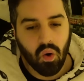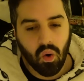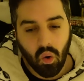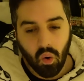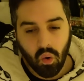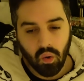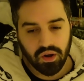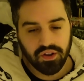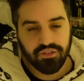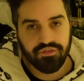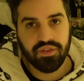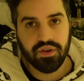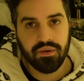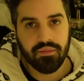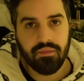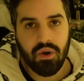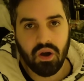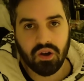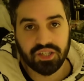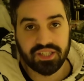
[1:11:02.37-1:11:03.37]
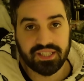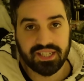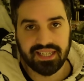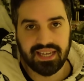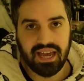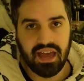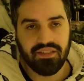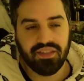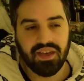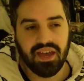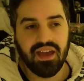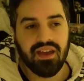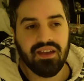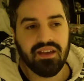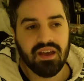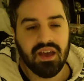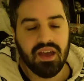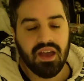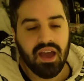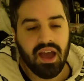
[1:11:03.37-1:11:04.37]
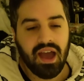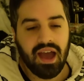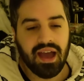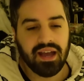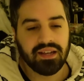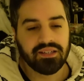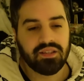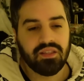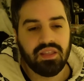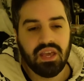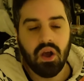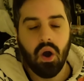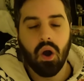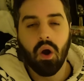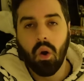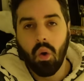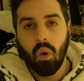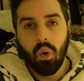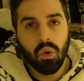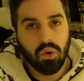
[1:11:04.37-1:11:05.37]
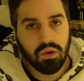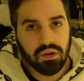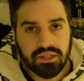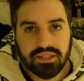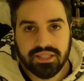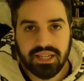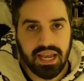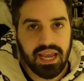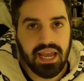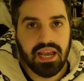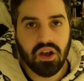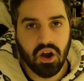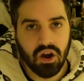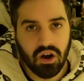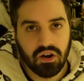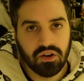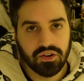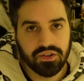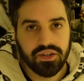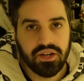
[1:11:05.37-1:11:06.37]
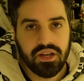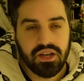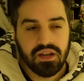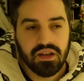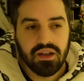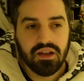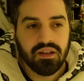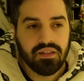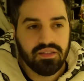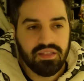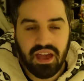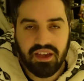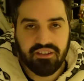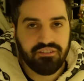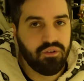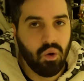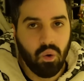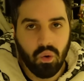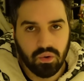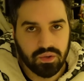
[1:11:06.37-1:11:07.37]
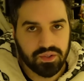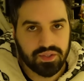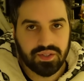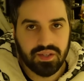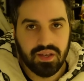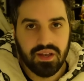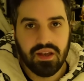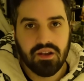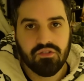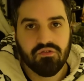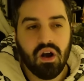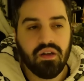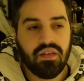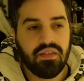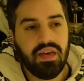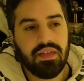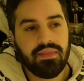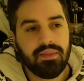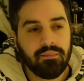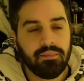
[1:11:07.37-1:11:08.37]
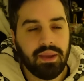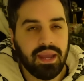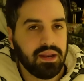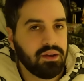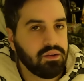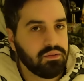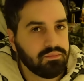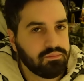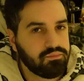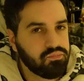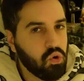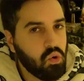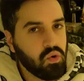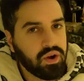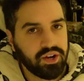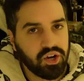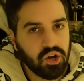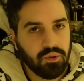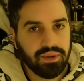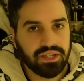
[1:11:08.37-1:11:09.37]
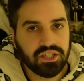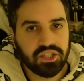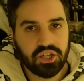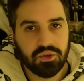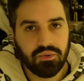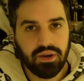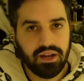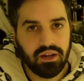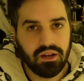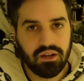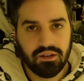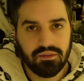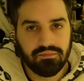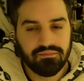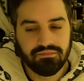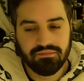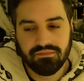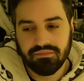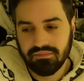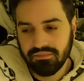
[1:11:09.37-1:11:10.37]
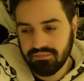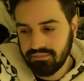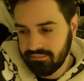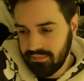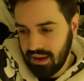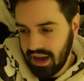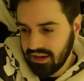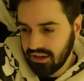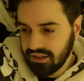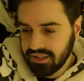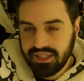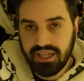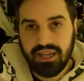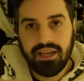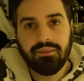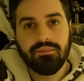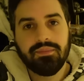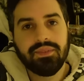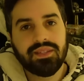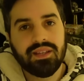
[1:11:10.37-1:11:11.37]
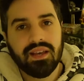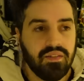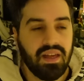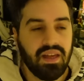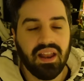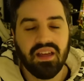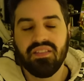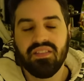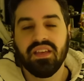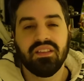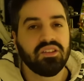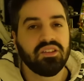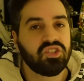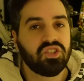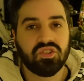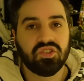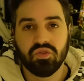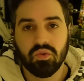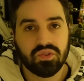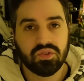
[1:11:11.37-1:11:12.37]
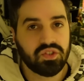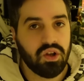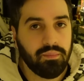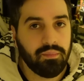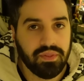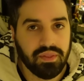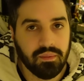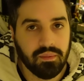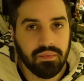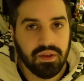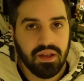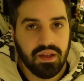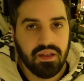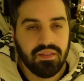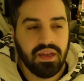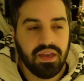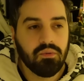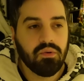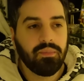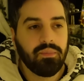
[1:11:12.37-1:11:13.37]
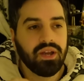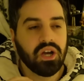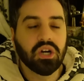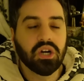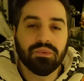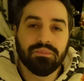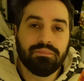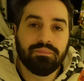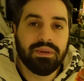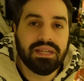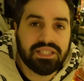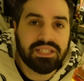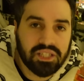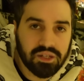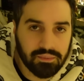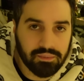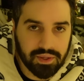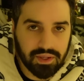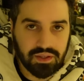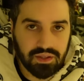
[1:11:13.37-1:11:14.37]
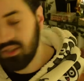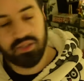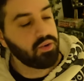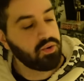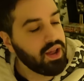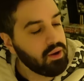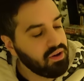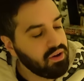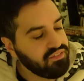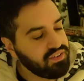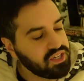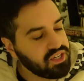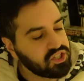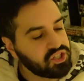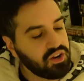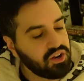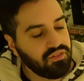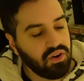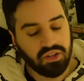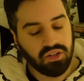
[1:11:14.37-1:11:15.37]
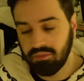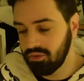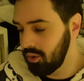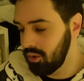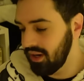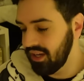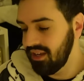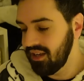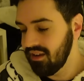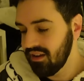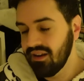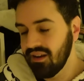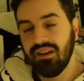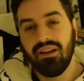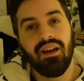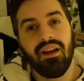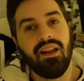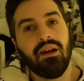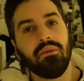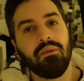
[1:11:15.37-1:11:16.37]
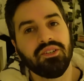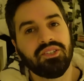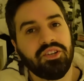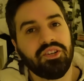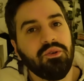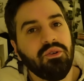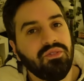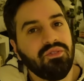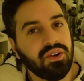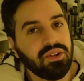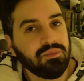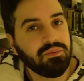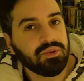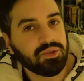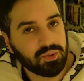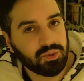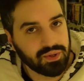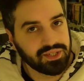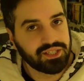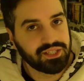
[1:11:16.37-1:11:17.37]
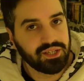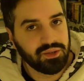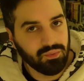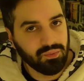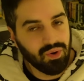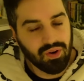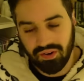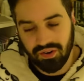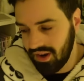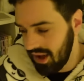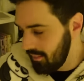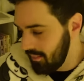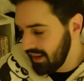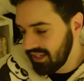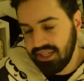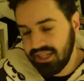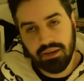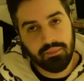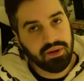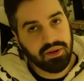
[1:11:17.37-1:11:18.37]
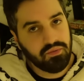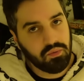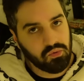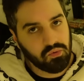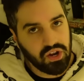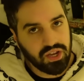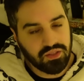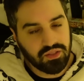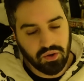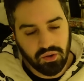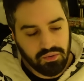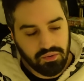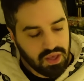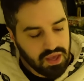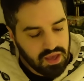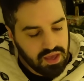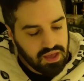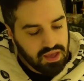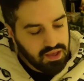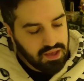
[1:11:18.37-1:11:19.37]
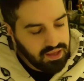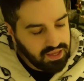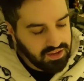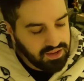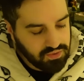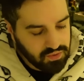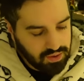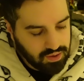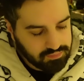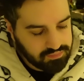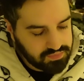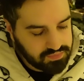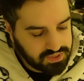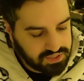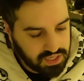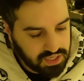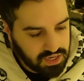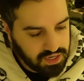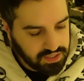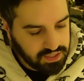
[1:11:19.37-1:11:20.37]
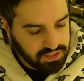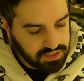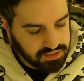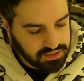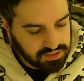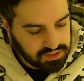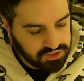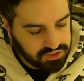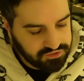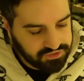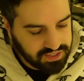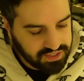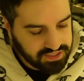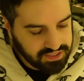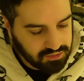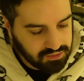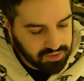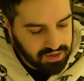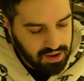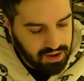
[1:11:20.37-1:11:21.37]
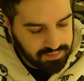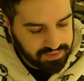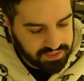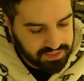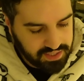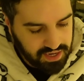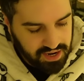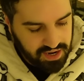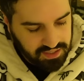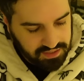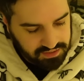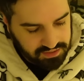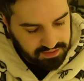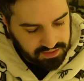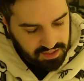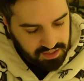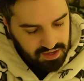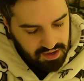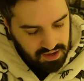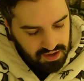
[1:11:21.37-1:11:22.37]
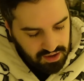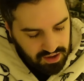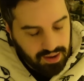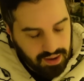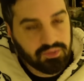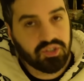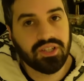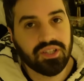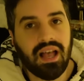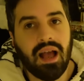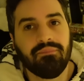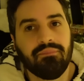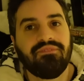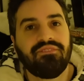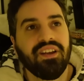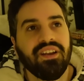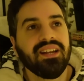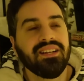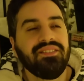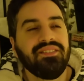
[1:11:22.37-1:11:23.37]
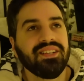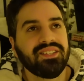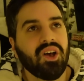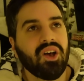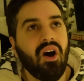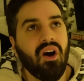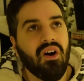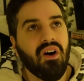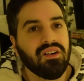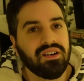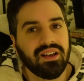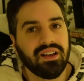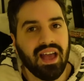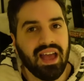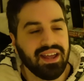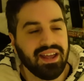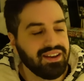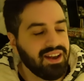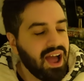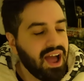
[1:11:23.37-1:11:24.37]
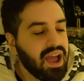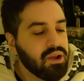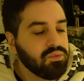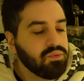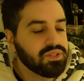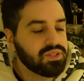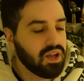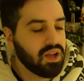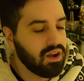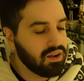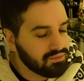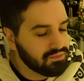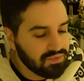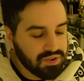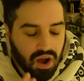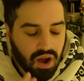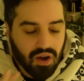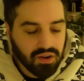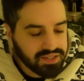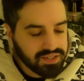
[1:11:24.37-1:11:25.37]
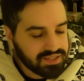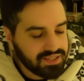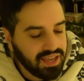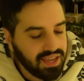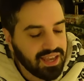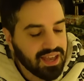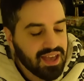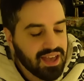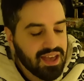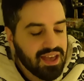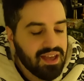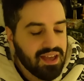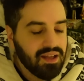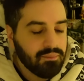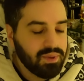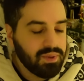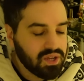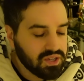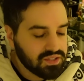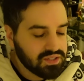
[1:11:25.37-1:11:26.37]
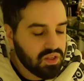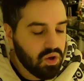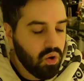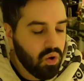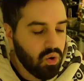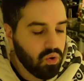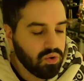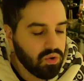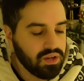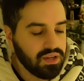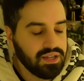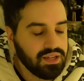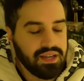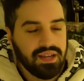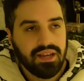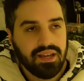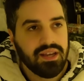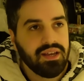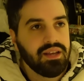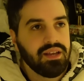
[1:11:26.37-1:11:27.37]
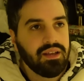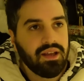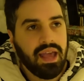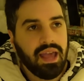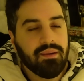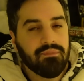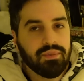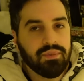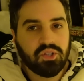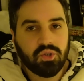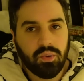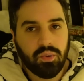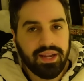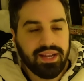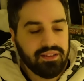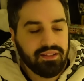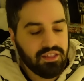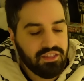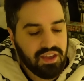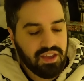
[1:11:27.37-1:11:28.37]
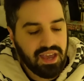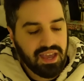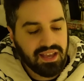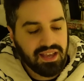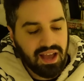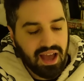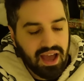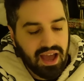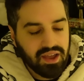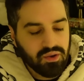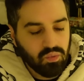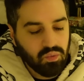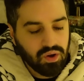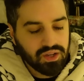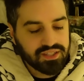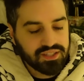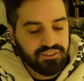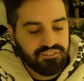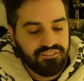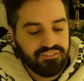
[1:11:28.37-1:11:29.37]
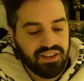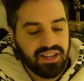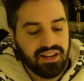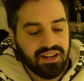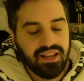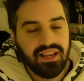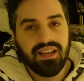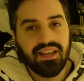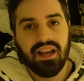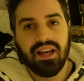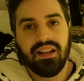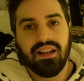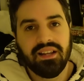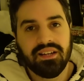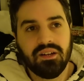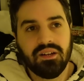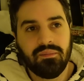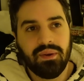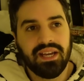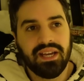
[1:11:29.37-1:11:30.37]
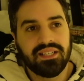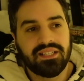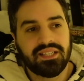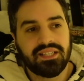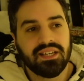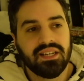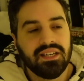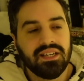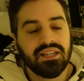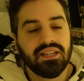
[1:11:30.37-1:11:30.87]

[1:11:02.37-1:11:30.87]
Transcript: all of them are together and they all take on their foes rather than them being broken up into little battle teams, and then I think there's just no stopping them. They would be unbeatable. So now I finished volume 20, and I'm on to volume 21. I might take a bit of a break though, even though I'm dying to find out what happens next. I'm just, I'm feeling this arc again. I was, honestly, because the whole in between thing, I was feeling a little bit